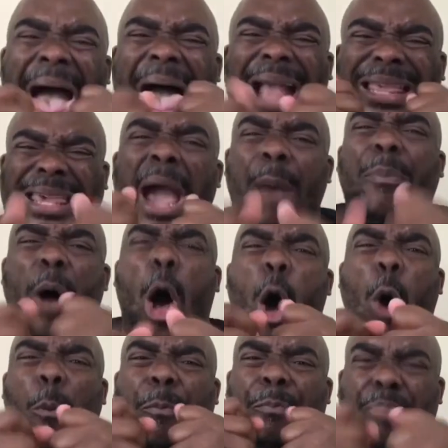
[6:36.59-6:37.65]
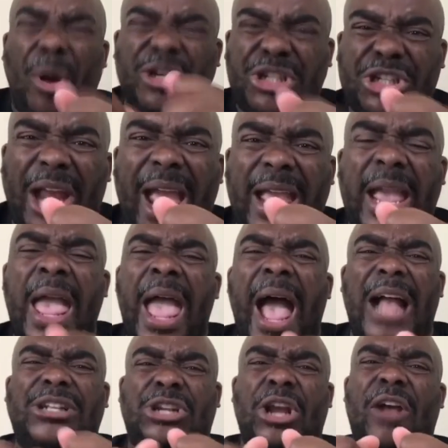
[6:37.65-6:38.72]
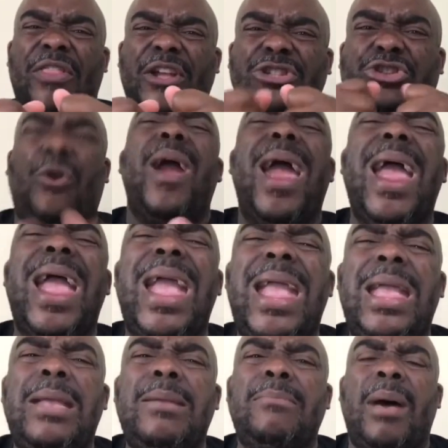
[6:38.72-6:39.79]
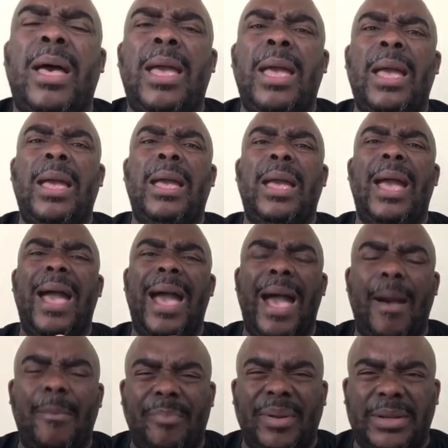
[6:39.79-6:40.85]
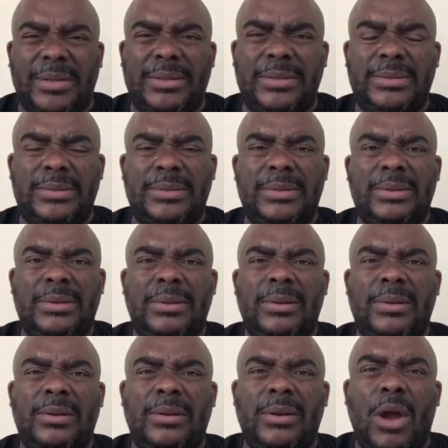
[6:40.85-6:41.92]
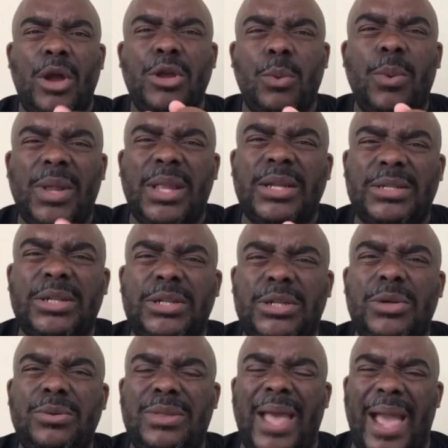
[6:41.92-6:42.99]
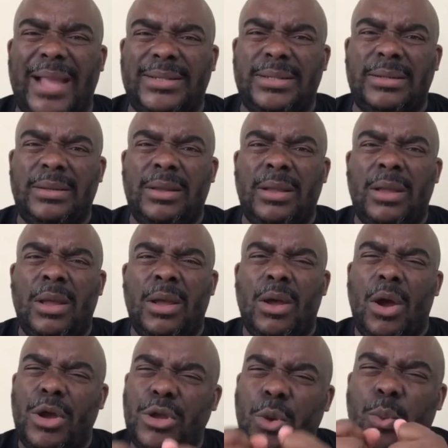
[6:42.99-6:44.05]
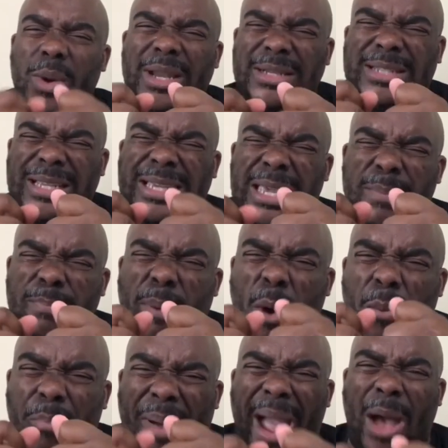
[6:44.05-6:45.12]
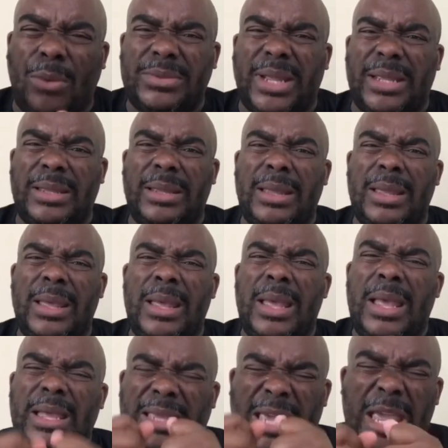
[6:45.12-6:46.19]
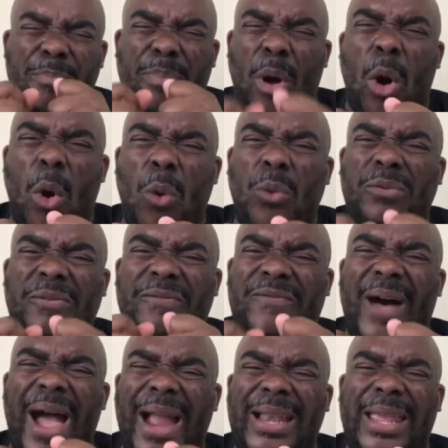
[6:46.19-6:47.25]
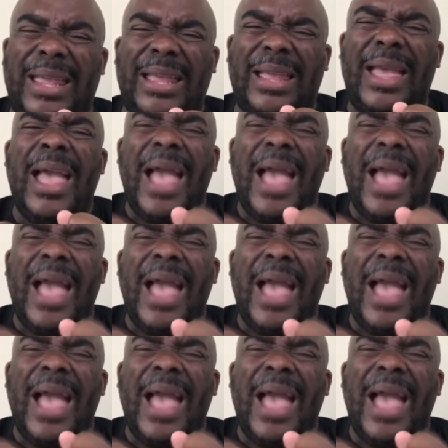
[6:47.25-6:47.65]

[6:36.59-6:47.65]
I kept on pushing until the dream happened. Are you willing to do that? Are you willing to keep on pounding? Keep on fighting.